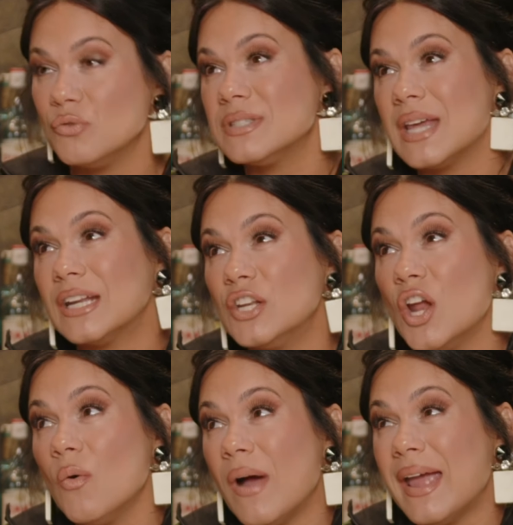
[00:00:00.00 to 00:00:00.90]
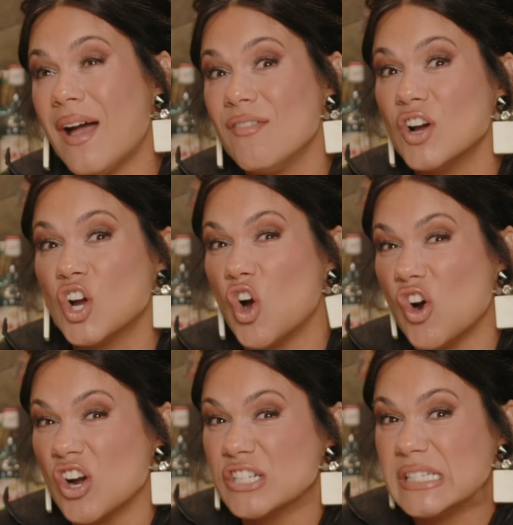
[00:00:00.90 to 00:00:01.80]
was like, no, I have a
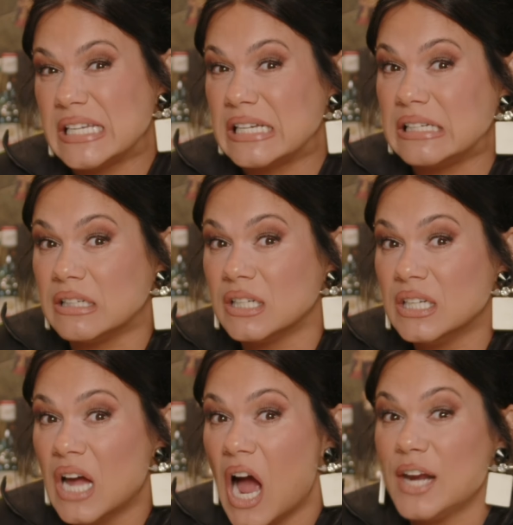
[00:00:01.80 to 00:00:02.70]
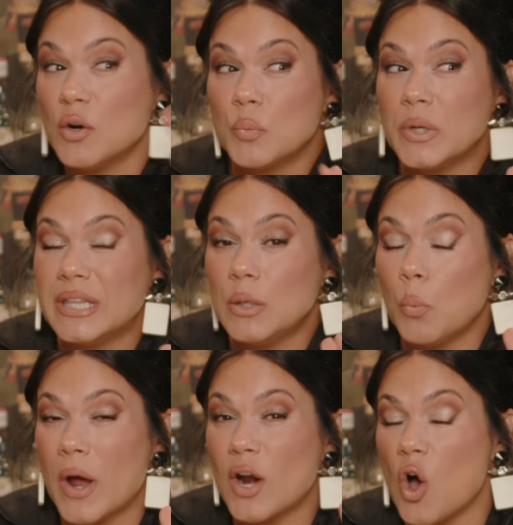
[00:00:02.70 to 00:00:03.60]
garden. I don't really
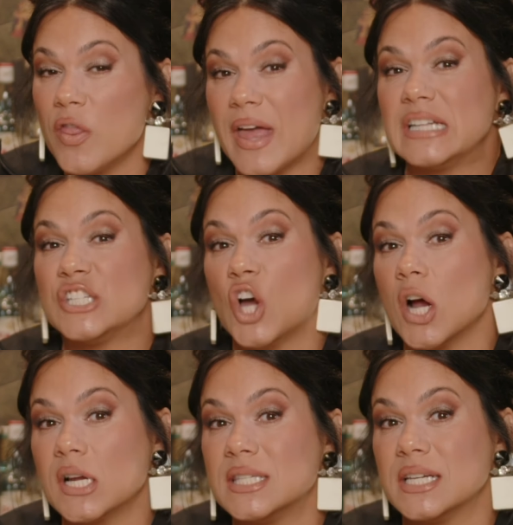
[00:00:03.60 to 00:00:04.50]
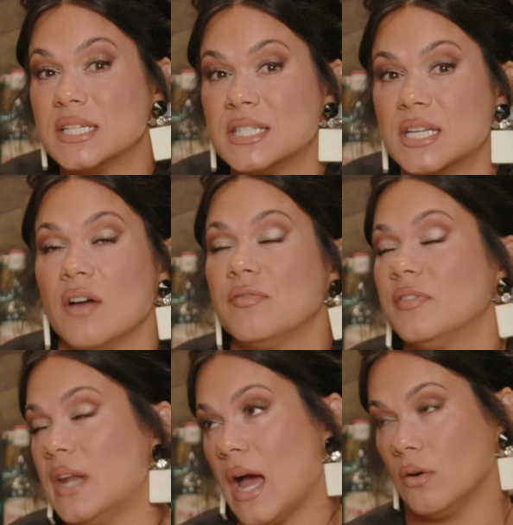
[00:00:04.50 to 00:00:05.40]
want all that toxic stuff.
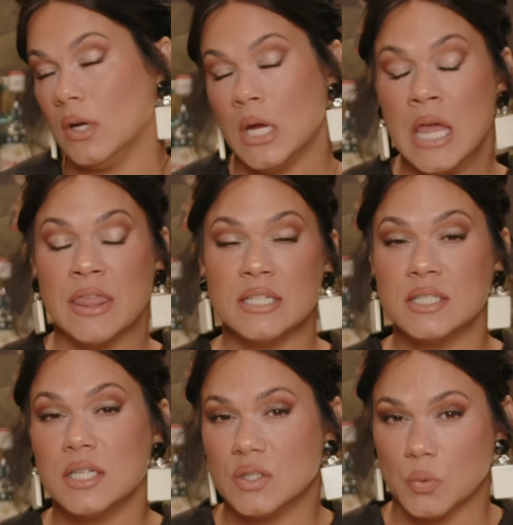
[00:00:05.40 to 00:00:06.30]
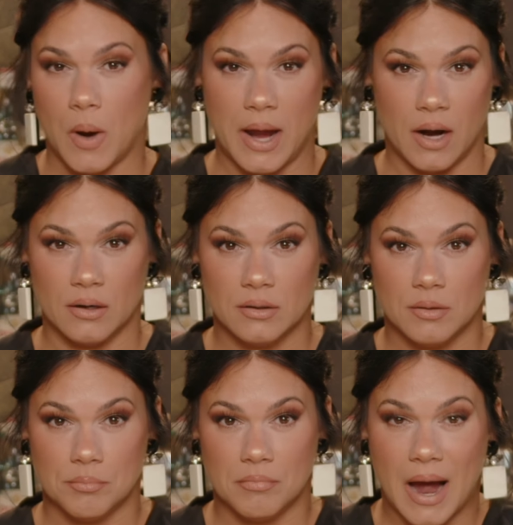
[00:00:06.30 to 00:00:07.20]
No, this is where
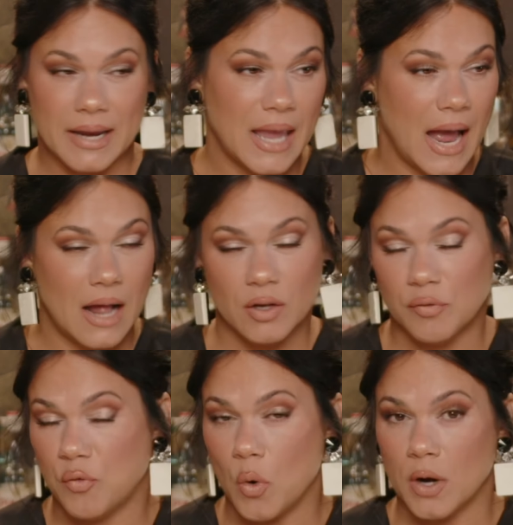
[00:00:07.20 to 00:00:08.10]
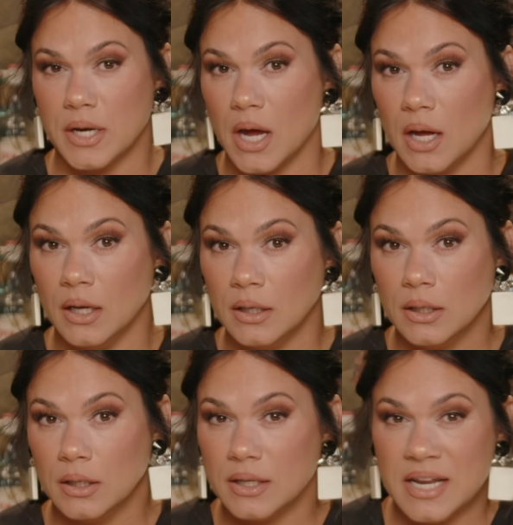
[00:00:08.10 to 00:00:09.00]
my California
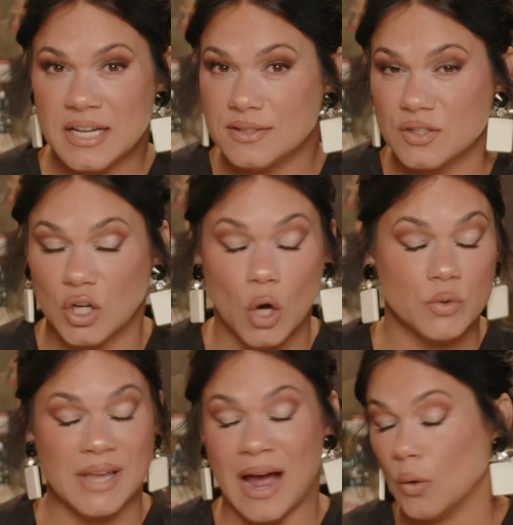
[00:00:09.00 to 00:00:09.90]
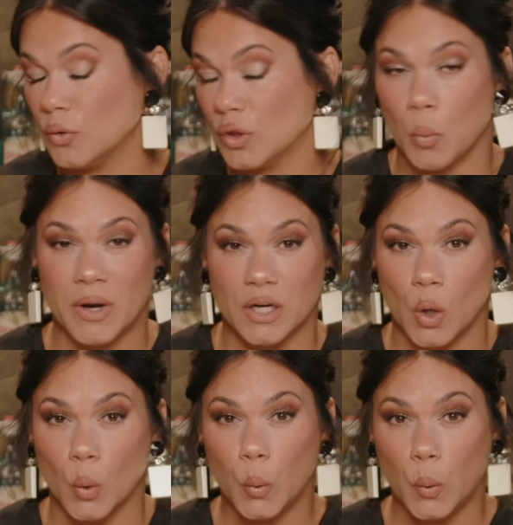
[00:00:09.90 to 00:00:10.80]
ness goes out the
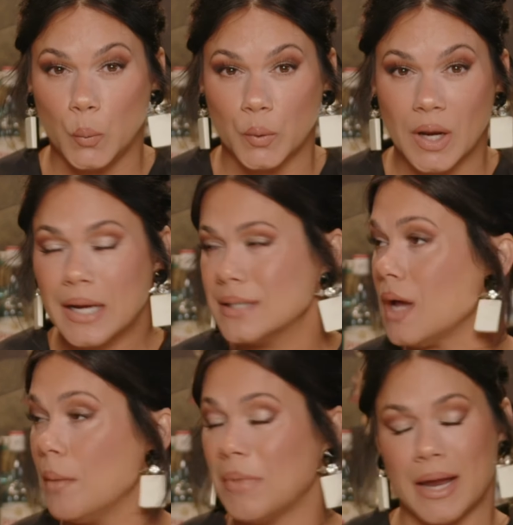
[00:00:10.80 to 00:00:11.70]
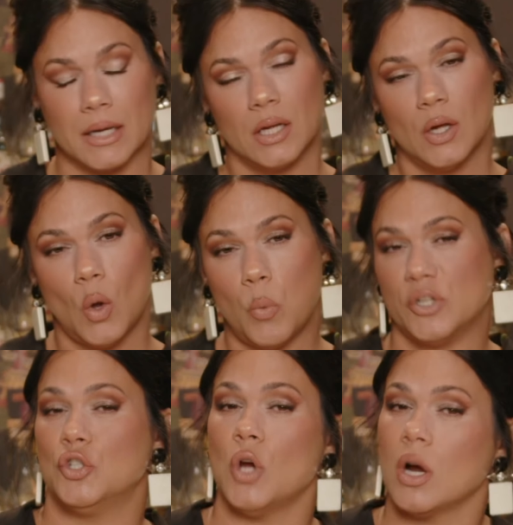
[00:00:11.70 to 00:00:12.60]
window. Because I'm like,
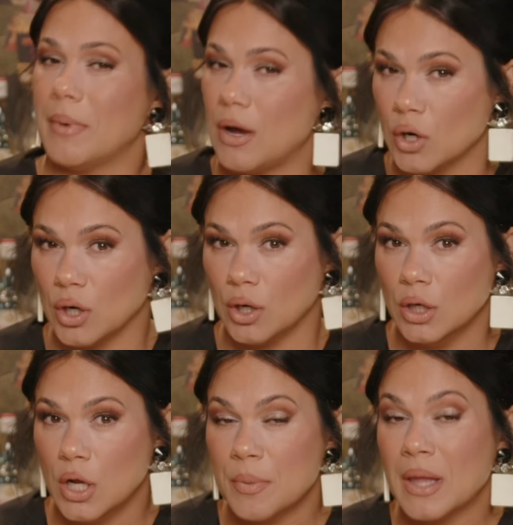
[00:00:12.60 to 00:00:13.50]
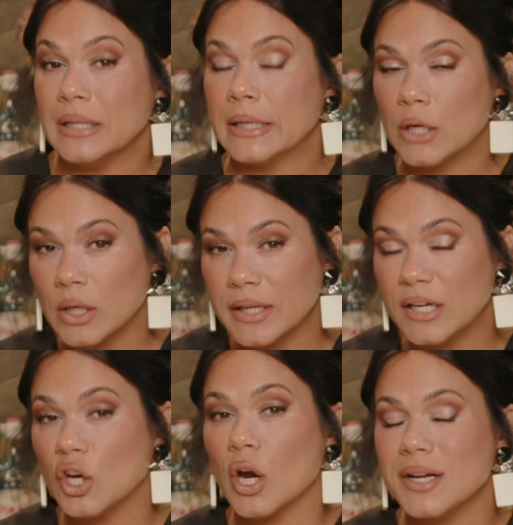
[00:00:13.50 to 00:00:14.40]
what you talk about, girl? Literally,
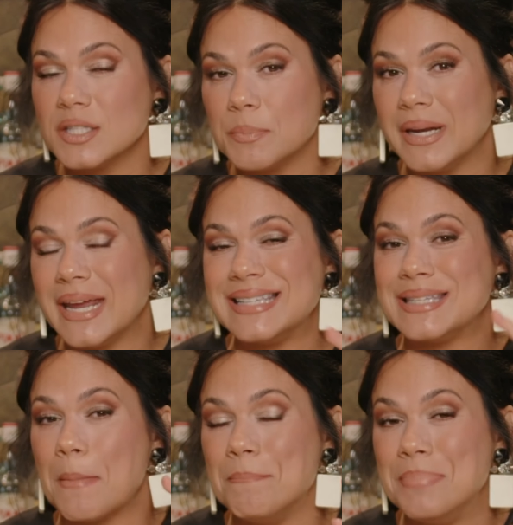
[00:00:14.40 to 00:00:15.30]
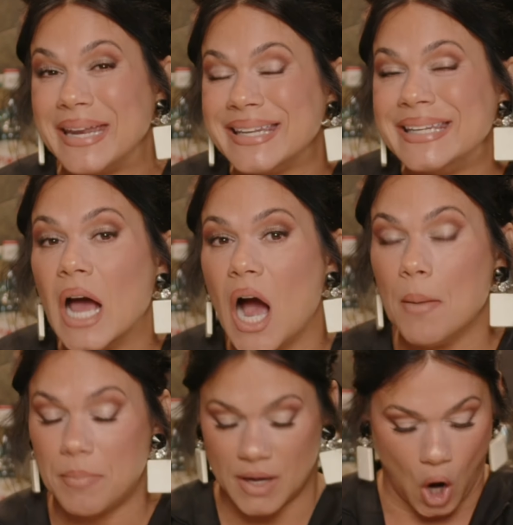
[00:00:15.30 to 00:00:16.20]
your husband is bitten
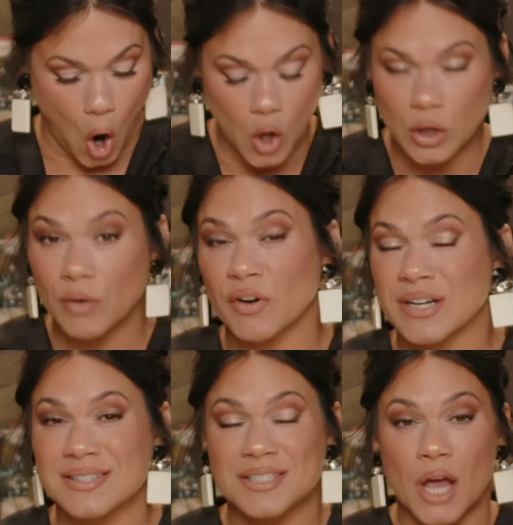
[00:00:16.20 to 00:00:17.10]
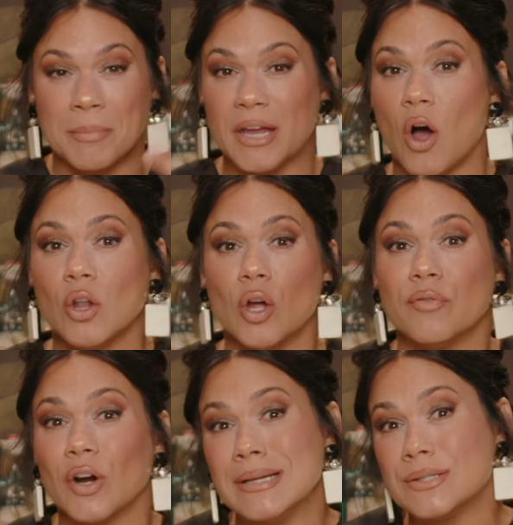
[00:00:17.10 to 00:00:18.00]
up all over his tummy, all
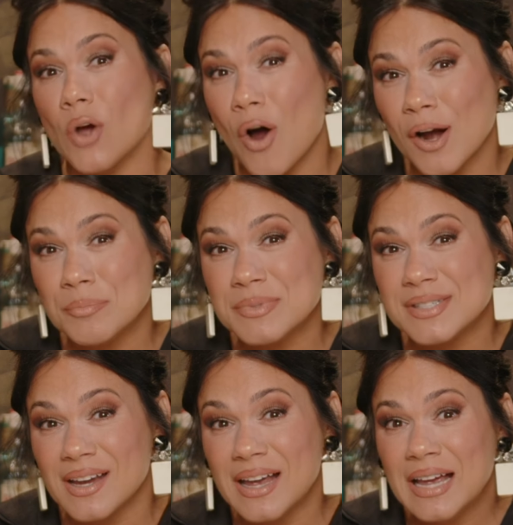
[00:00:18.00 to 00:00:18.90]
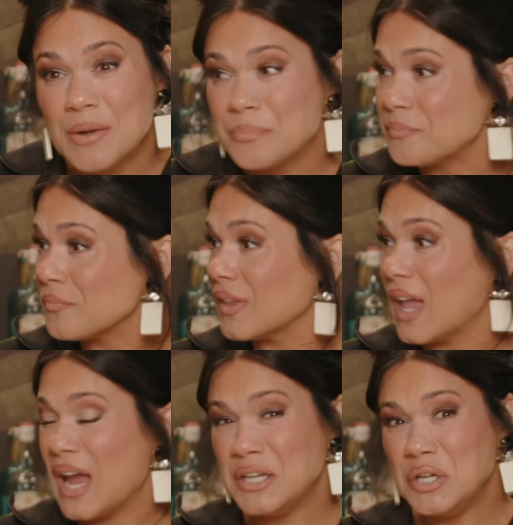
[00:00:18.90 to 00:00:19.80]
over his arms
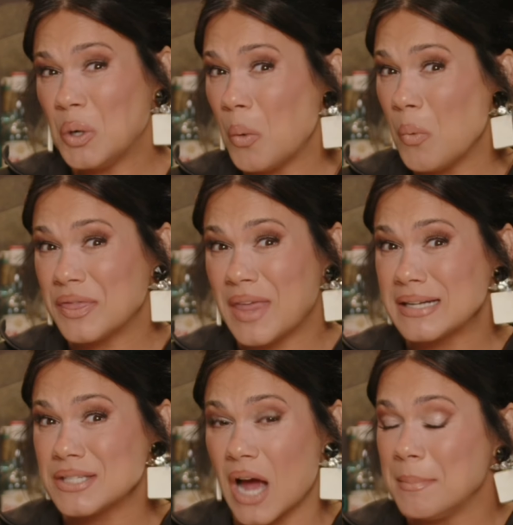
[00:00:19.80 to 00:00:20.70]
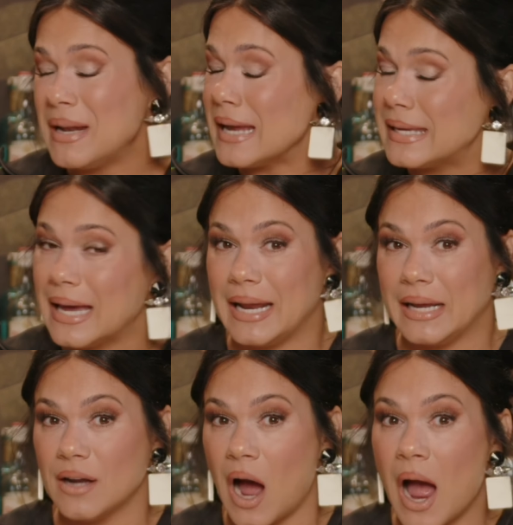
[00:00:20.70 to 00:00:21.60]
and you don't want that to, I mean, I get
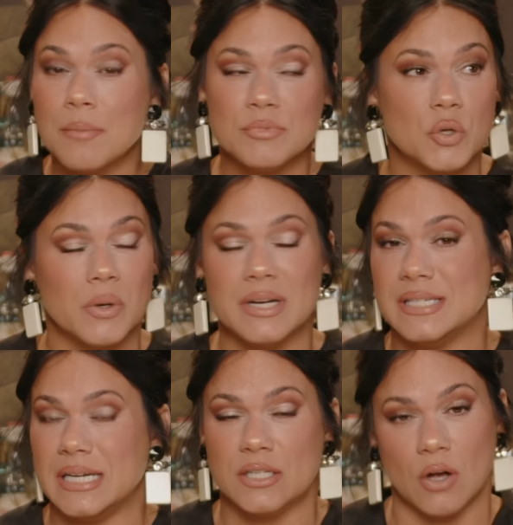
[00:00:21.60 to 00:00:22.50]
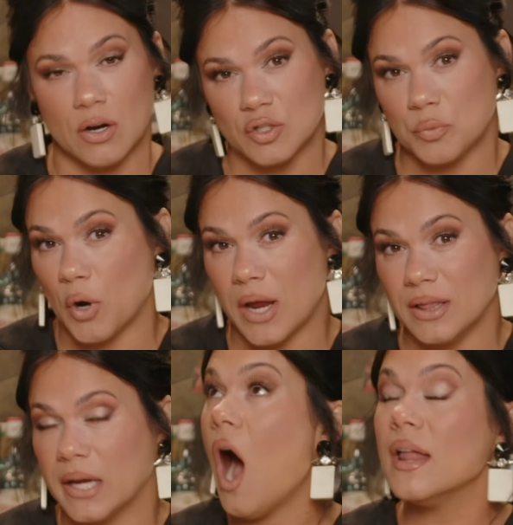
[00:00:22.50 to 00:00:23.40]
it. I'm doing a detox spray.
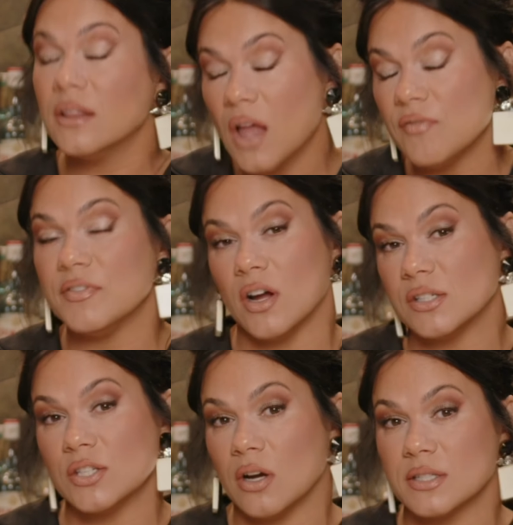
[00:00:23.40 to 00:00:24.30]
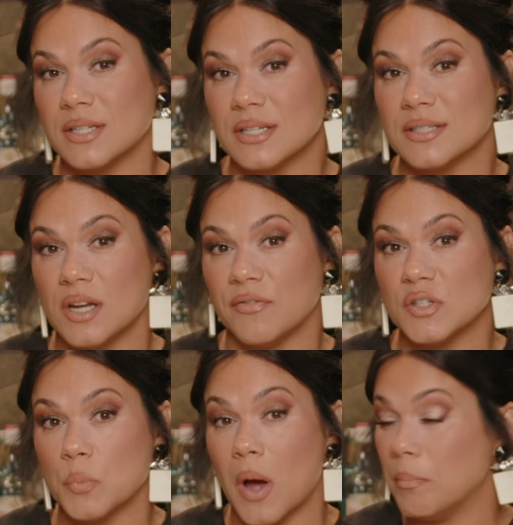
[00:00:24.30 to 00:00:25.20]
Like, I love non toxic stuff
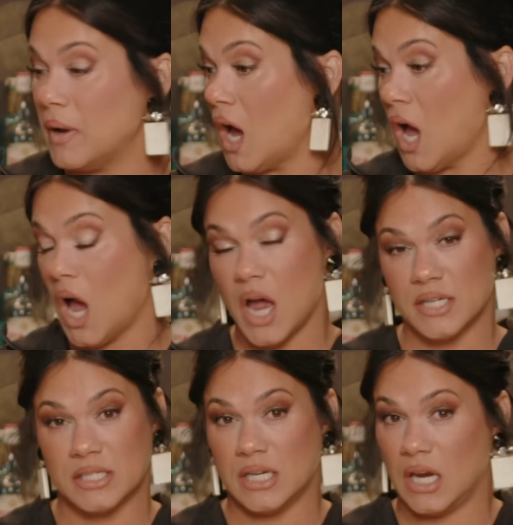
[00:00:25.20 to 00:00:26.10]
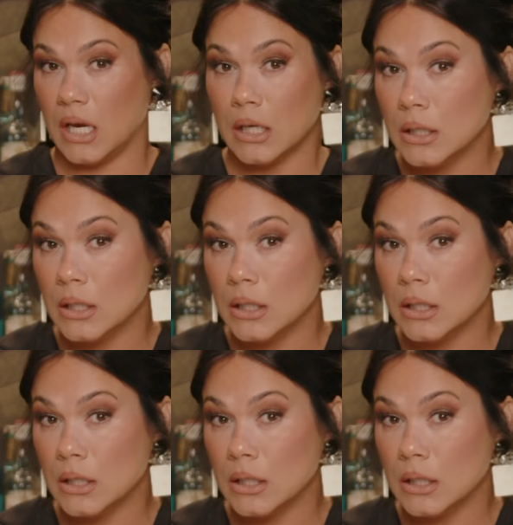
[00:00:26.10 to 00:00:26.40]
as well, but hunty,